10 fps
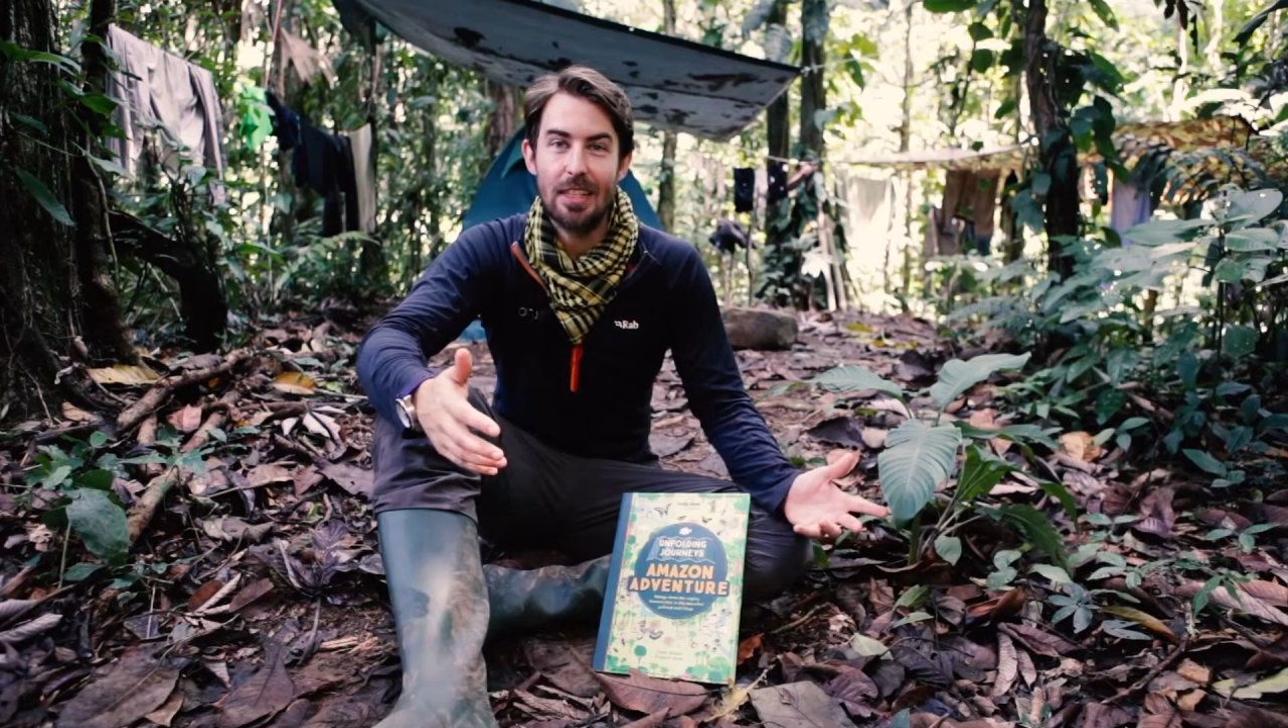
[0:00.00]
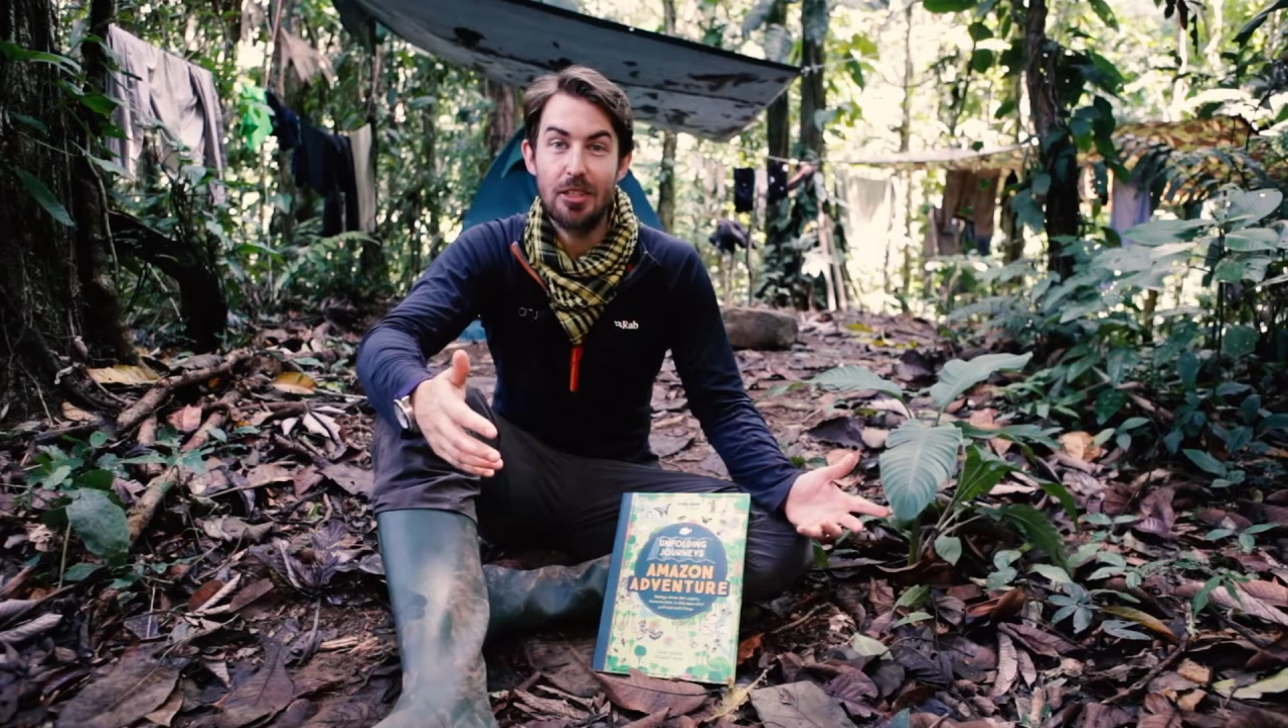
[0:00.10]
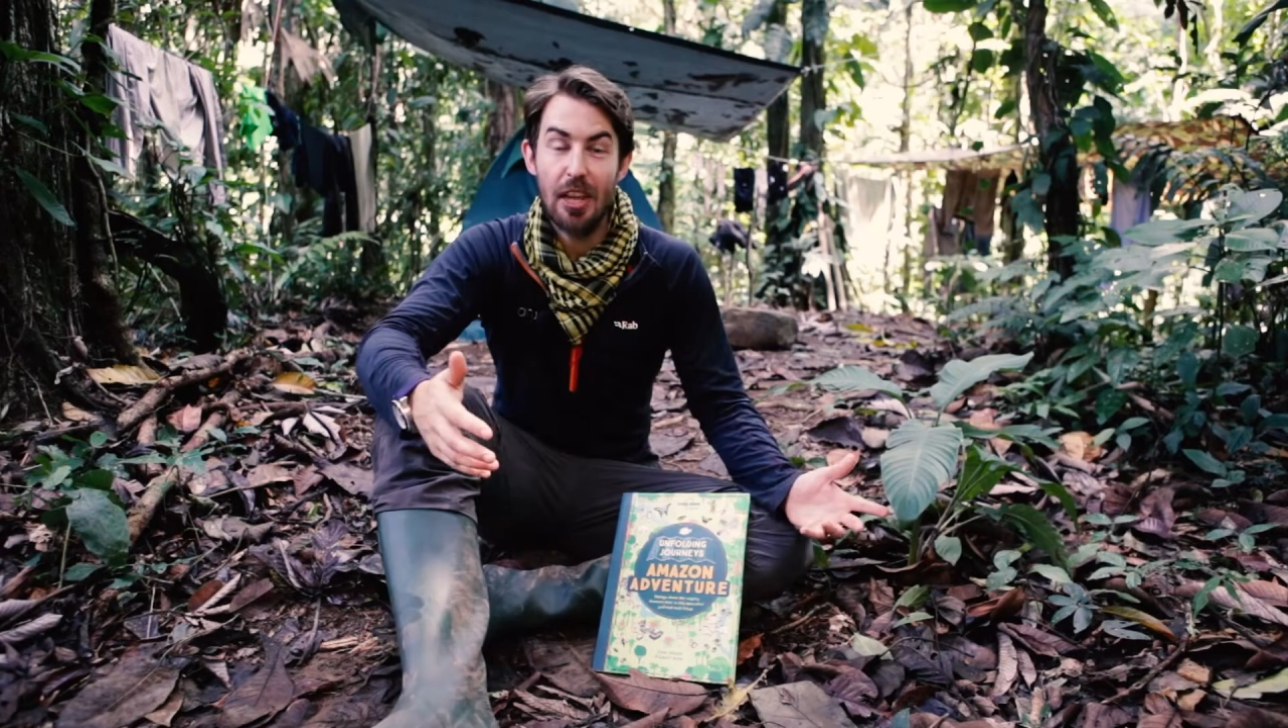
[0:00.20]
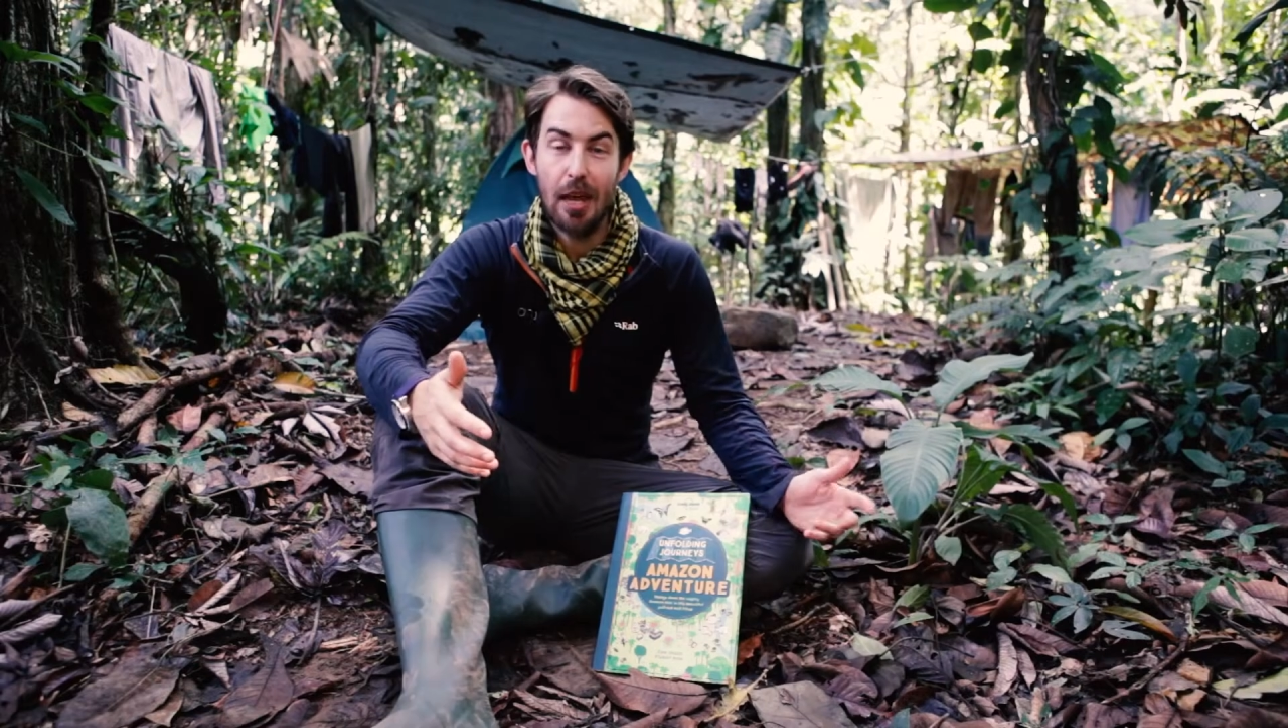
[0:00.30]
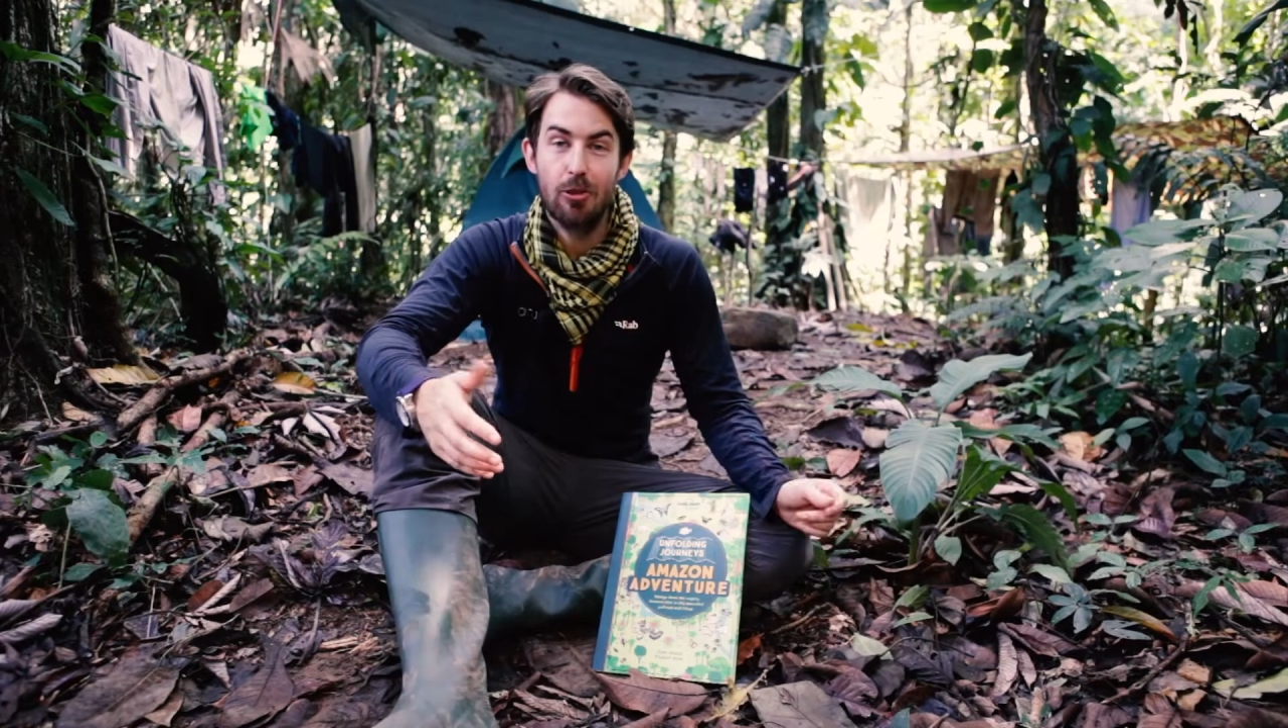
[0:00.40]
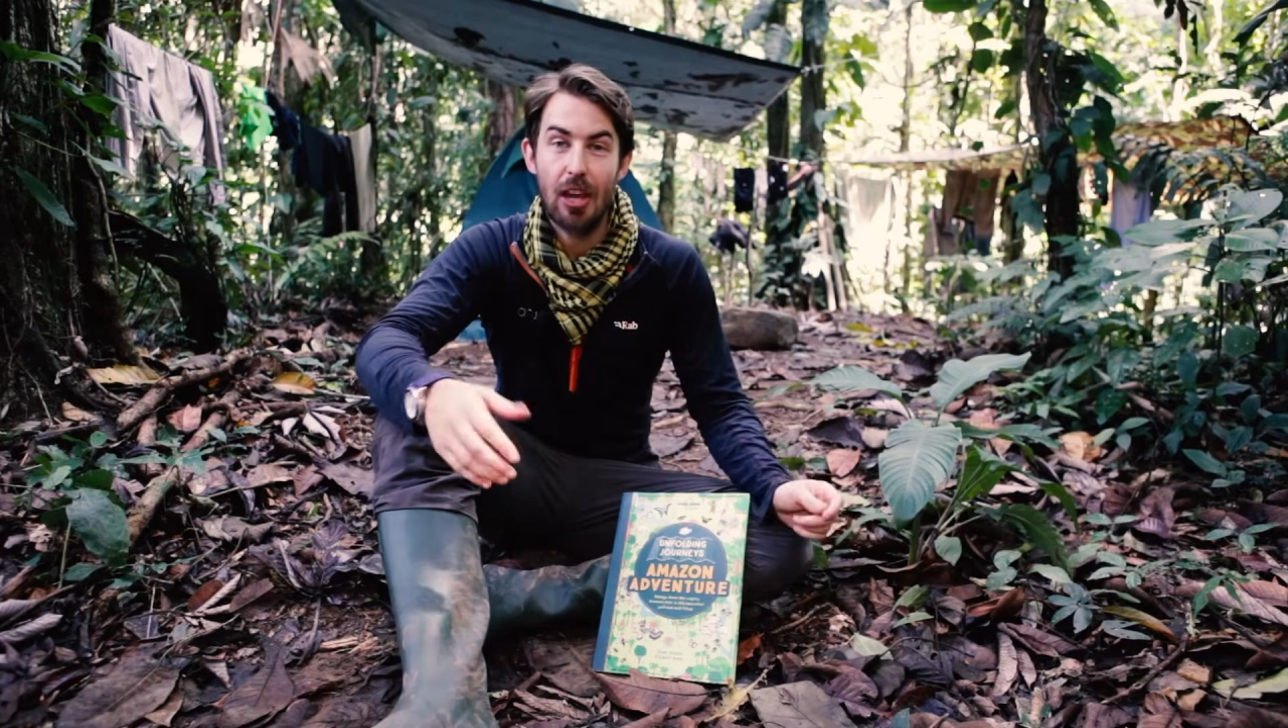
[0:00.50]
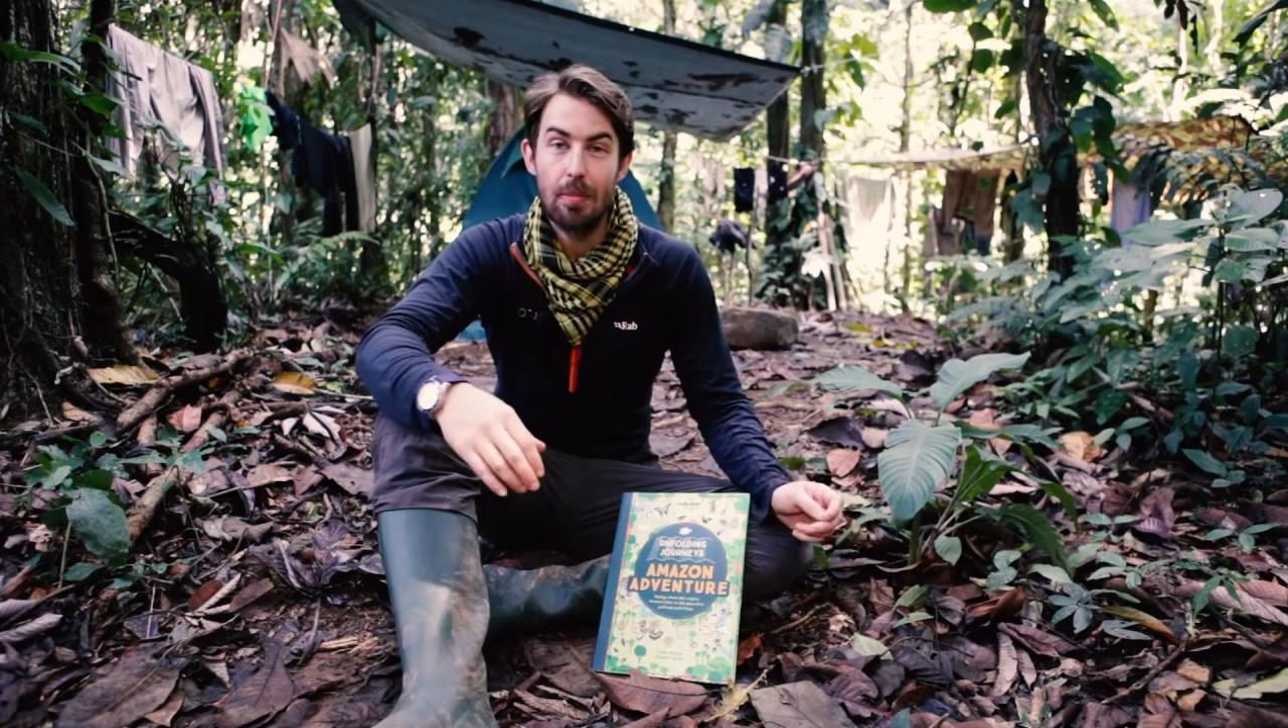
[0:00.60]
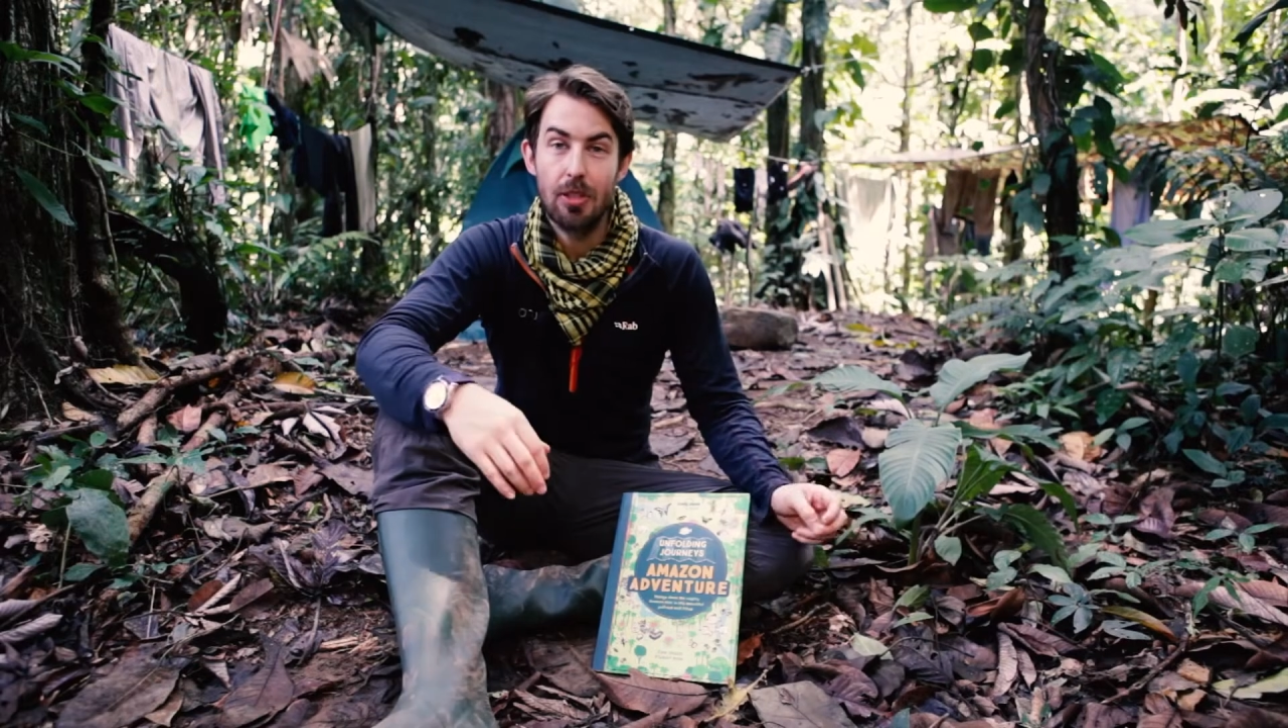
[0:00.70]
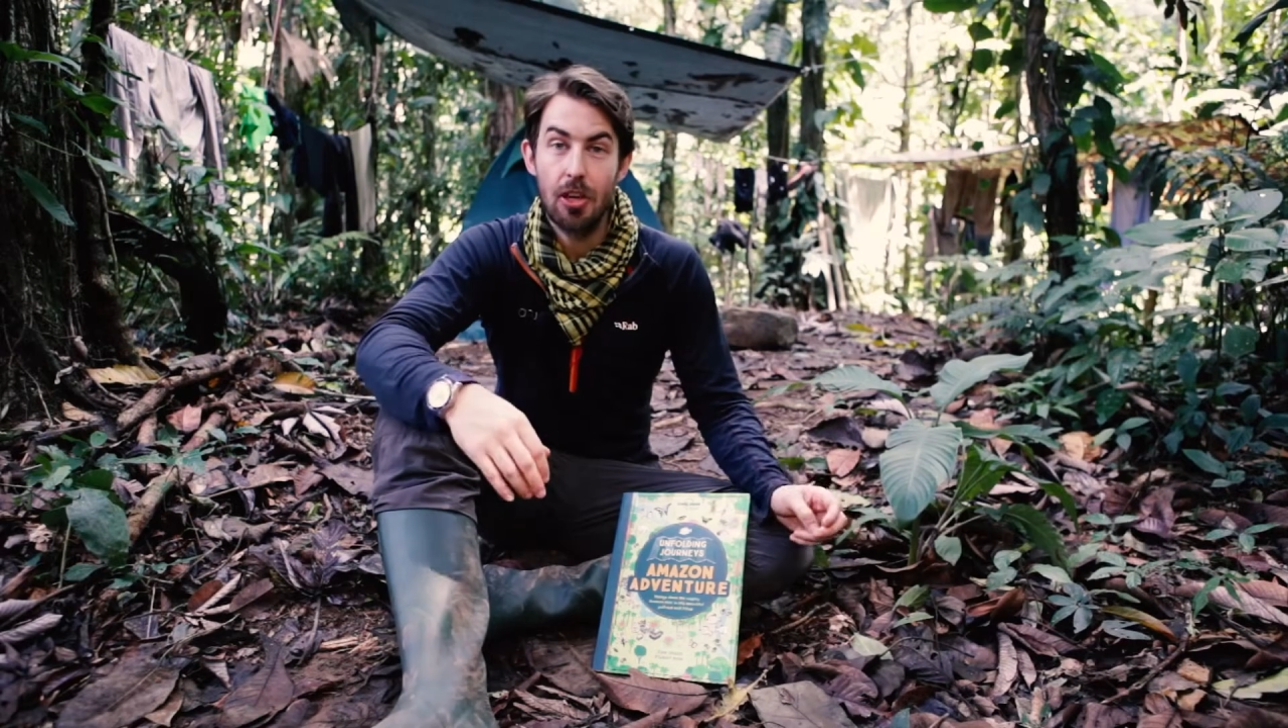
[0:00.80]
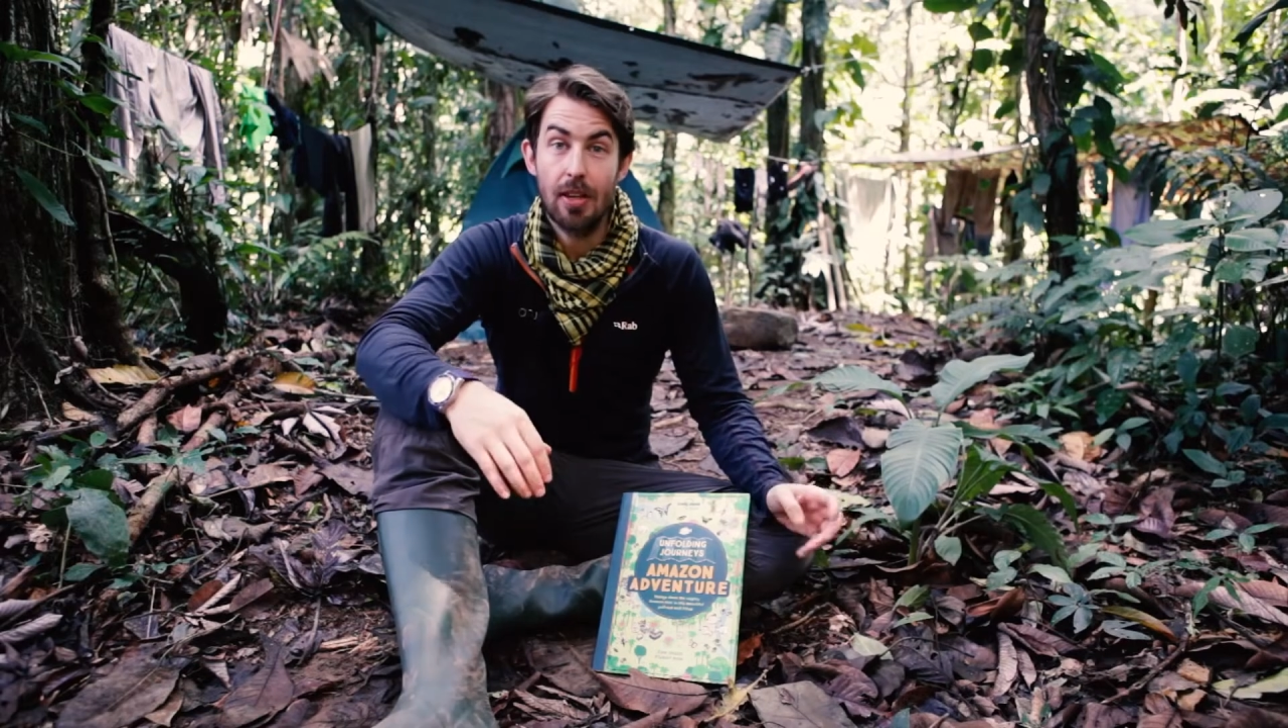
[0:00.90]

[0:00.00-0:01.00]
it's Huw James here,